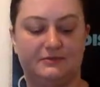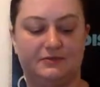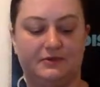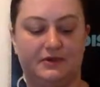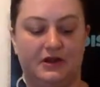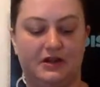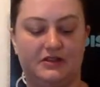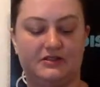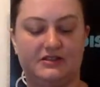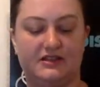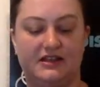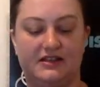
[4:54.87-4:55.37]

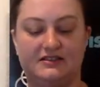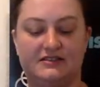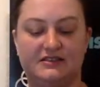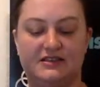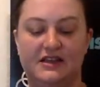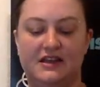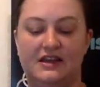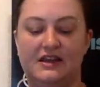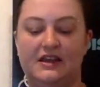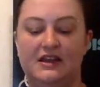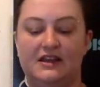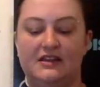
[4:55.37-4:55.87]
process
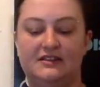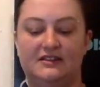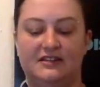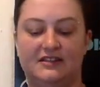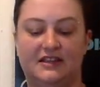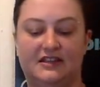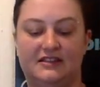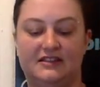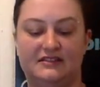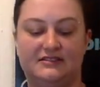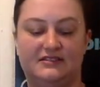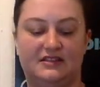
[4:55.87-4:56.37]
to
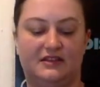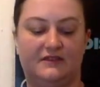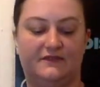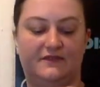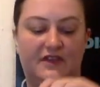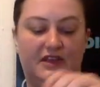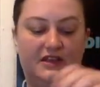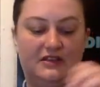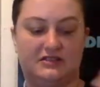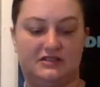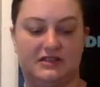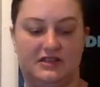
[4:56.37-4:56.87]
get the stuff
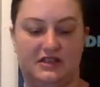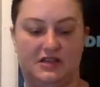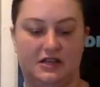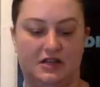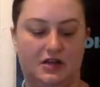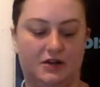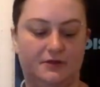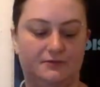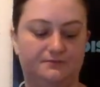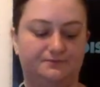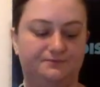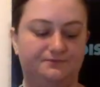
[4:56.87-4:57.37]
into
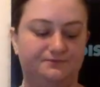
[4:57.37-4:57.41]
here.